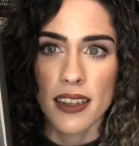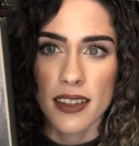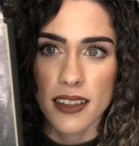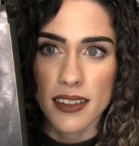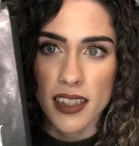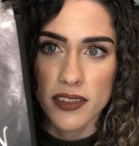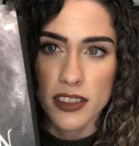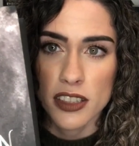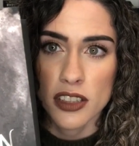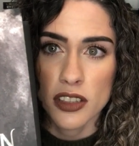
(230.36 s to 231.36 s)
this
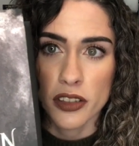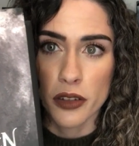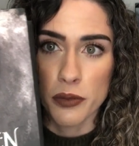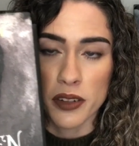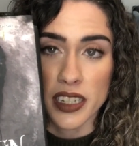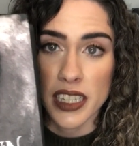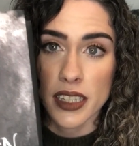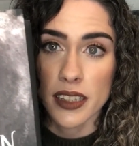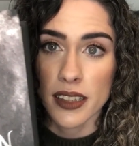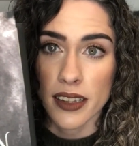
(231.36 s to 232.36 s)
cover is so
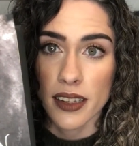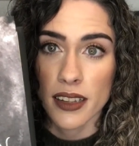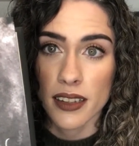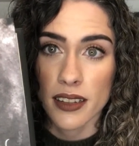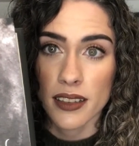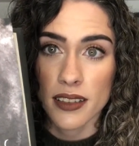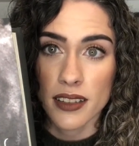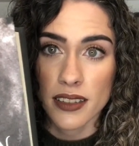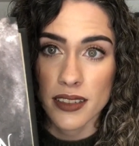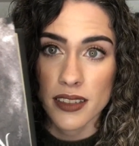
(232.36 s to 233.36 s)
pretty like
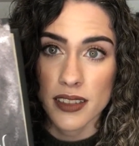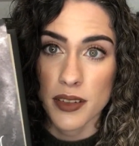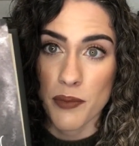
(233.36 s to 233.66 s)
that's just